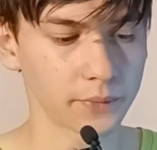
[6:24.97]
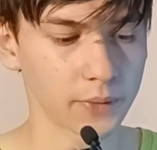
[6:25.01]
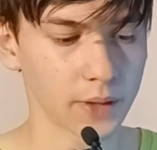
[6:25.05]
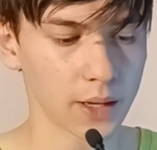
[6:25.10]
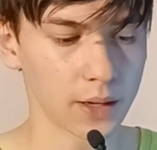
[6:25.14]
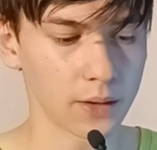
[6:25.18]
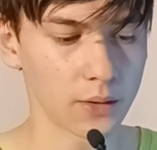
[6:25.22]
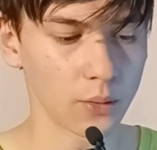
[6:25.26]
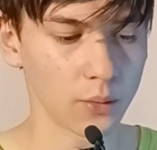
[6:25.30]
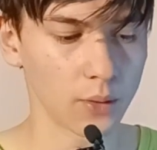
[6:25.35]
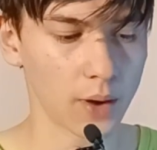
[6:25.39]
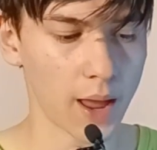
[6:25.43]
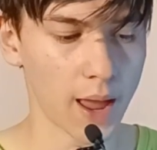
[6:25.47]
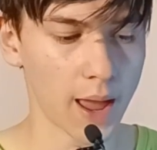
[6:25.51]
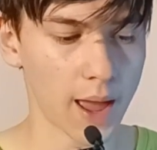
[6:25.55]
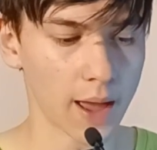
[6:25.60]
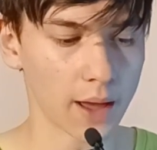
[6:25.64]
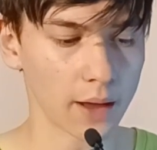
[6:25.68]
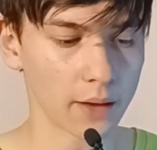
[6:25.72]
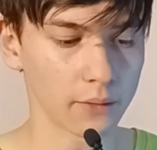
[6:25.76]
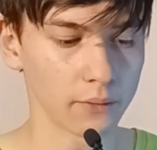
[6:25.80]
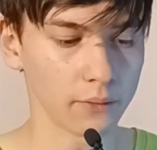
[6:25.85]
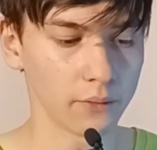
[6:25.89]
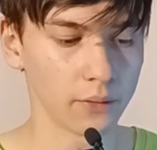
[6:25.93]
they don't
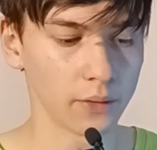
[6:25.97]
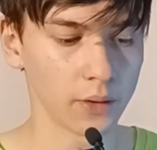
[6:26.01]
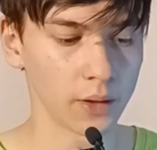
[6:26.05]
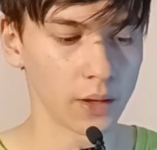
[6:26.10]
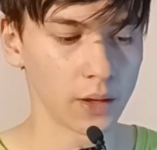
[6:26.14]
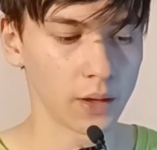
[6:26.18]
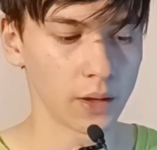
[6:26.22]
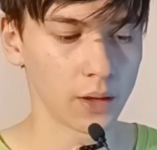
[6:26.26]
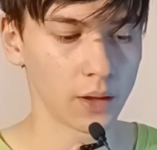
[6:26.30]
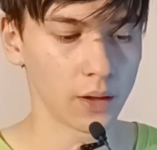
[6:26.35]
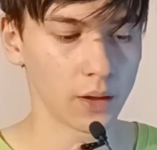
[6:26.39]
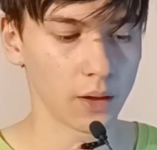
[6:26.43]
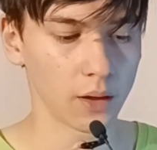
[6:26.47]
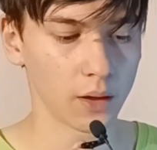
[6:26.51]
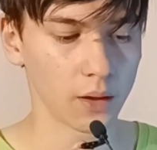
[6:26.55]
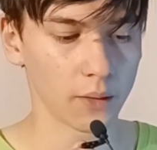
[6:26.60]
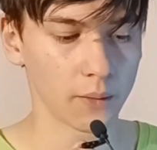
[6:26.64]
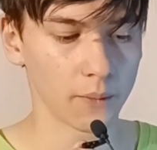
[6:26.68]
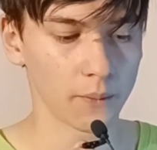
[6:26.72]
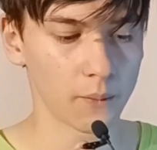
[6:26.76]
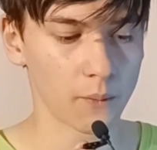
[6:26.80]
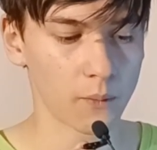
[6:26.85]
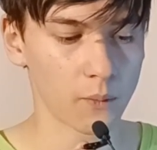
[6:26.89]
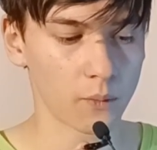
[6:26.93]
have
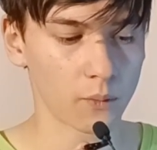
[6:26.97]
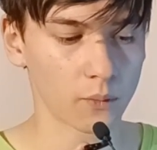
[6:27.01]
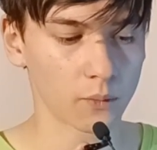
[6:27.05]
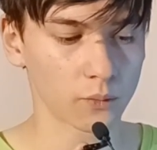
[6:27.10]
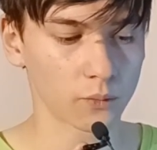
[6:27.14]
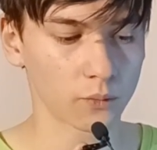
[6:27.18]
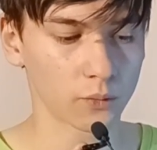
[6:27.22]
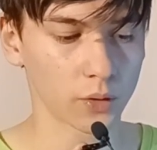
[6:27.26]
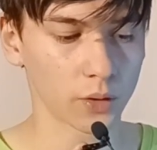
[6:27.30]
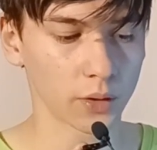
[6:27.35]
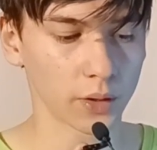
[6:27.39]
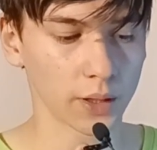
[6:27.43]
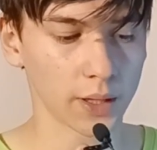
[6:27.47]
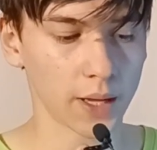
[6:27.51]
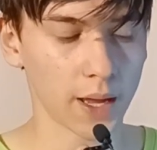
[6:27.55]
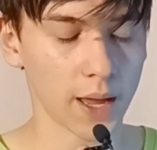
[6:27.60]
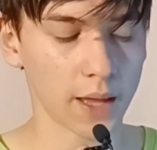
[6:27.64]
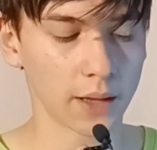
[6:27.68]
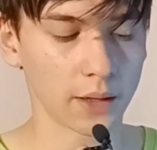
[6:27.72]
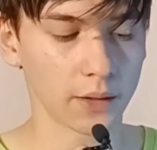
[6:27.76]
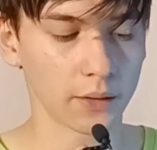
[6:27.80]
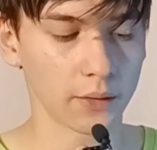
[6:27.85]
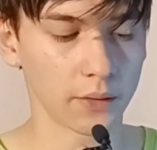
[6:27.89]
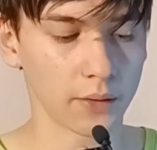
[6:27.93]
really
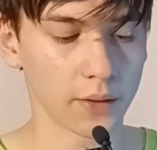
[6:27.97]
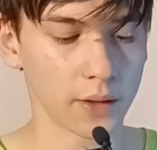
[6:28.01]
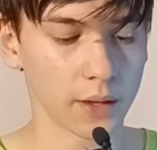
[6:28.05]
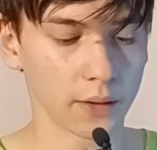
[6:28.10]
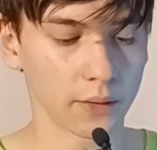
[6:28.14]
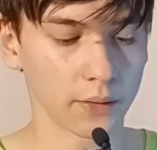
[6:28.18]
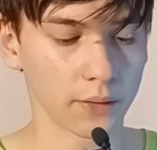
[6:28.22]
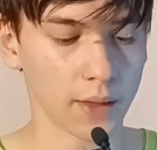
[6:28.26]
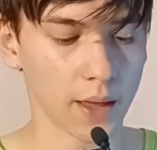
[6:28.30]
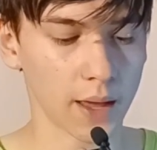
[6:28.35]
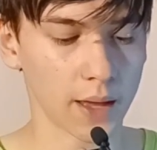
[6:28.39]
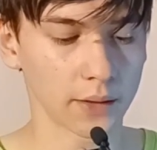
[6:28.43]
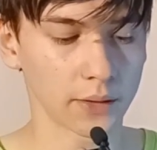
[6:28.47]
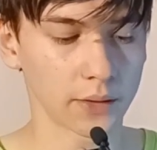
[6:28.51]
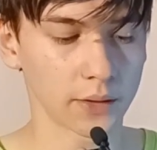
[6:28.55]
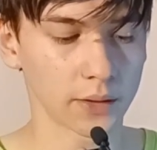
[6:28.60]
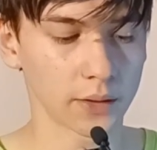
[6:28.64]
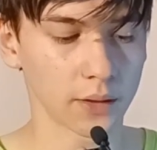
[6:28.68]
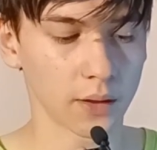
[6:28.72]
anything that's